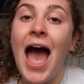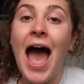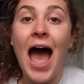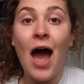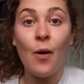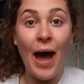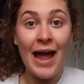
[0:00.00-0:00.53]

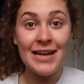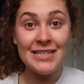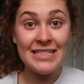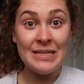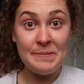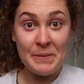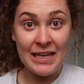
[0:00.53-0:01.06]
how I
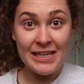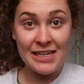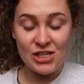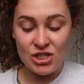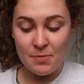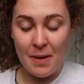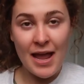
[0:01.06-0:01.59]
deep
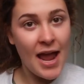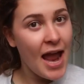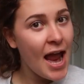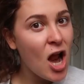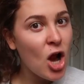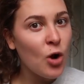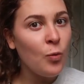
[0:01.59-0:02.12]
condition my
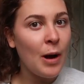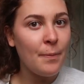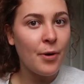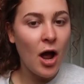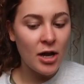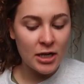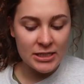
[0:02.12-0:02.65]
hair, what
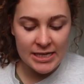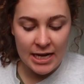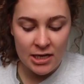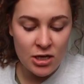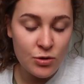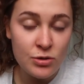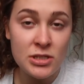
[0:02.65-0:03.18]
products I
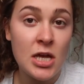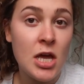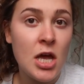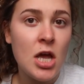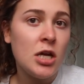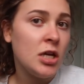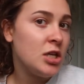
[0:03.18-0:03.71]
use,
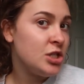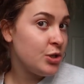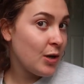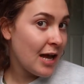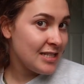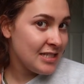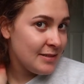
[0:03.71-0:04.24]
because you
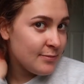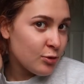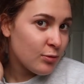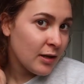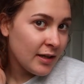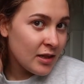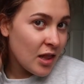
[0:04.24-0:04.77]
guys seem to
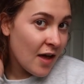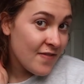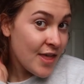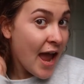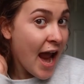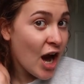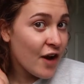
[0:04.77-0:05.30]
really love
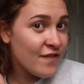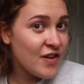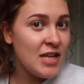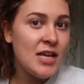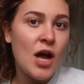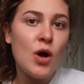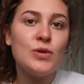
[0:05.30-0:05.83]
the hair
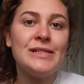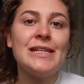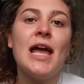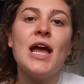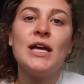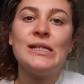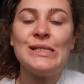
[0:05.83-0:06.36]
videos.
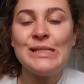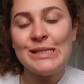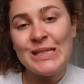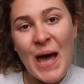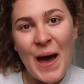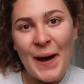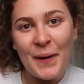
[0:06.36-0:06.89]

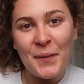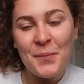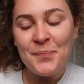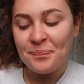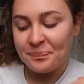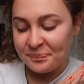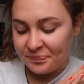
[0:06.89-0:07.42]
So,
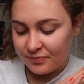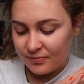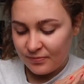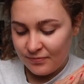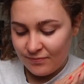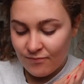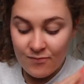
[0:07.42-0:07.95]

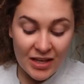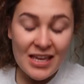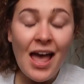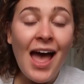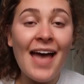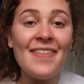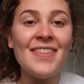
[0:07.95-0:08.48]

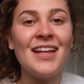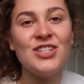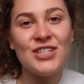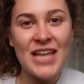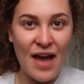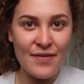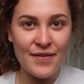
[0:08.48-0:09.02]
yeah, and then
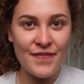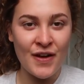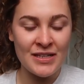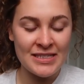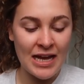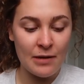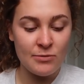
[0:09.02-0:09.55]
just have a
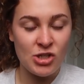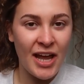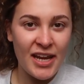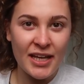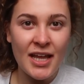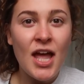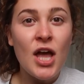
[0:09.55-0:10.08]
fun time
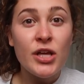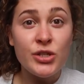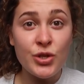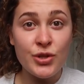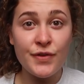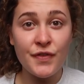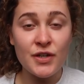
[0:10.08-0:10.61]
chatting.
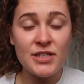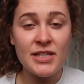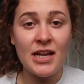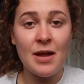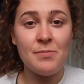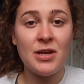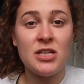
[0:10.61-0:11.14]
So the first
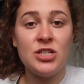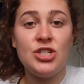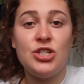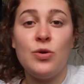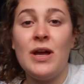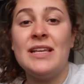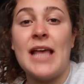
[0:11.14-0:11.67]
thing I'm gonna
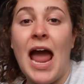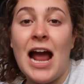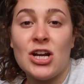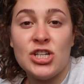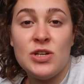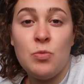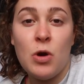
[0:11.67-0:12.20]
do is
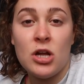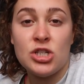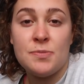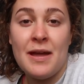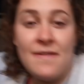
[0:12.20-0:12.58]
actually wash